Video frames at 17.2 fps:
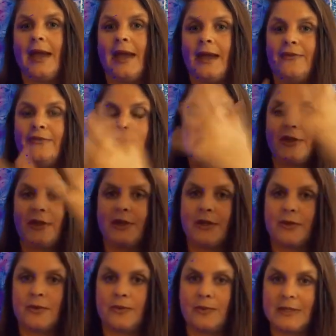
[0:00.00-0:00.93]
and for the
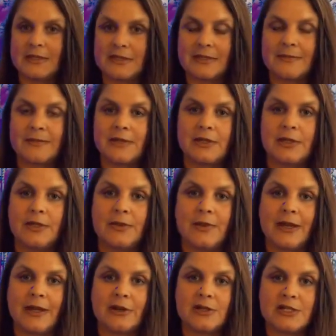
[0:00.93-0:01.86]
new wisdom and the new
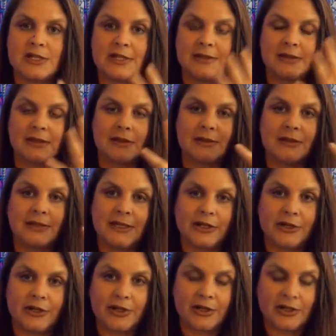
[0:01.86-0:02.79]
energy and the
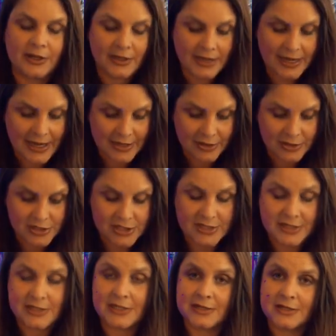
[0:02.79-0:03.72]
cleaner
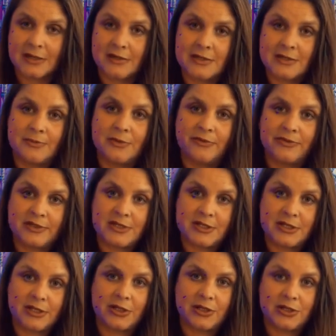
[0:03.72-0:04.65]
energy to start to move
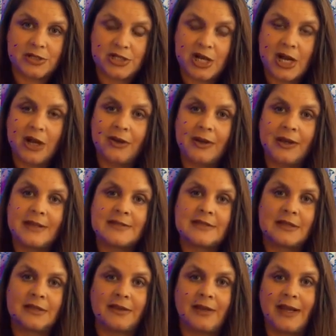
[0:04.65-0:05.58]
into your
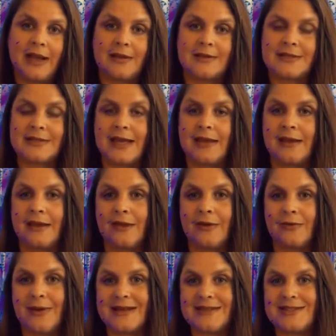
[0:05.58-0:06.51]
chakras, clearing out psychic
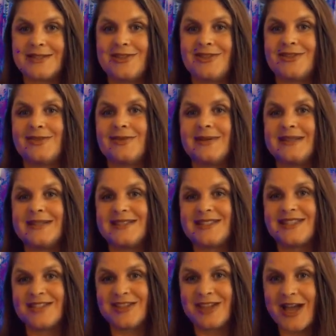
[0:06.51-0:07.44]
residue and
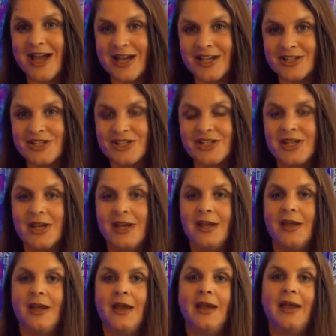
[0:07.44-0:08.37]
sludge,
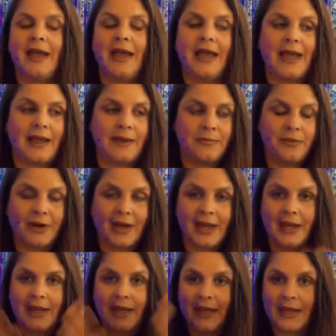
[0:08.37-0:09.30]
and
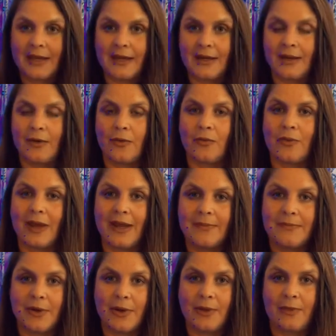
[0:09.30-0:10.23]
bringing in
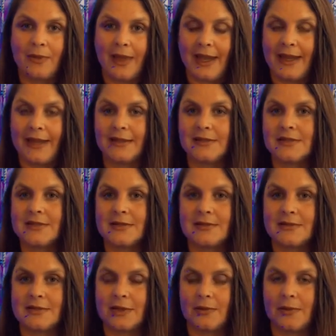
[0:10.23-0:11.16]
rainbow light.
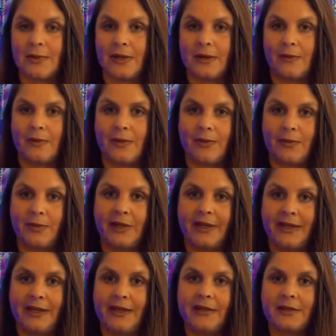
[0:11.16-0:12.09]
So when we're
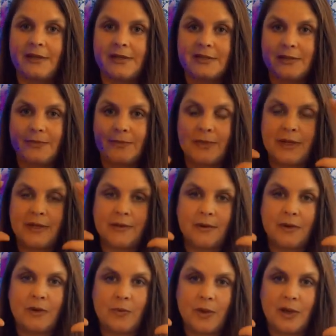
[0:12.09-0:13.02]
healed and when
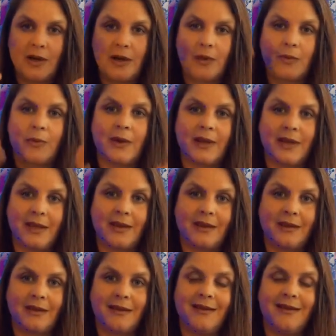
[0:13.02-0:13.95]
we are working
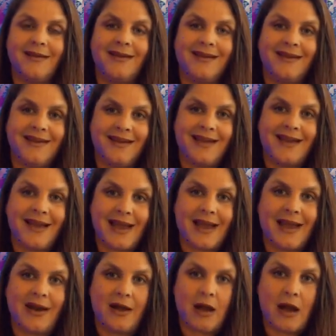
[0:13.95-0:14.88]

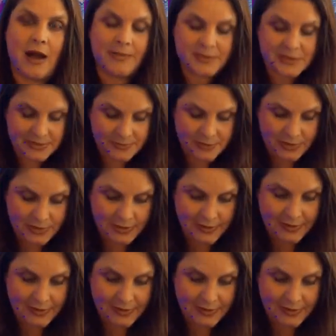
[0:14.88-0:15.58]
at an optimal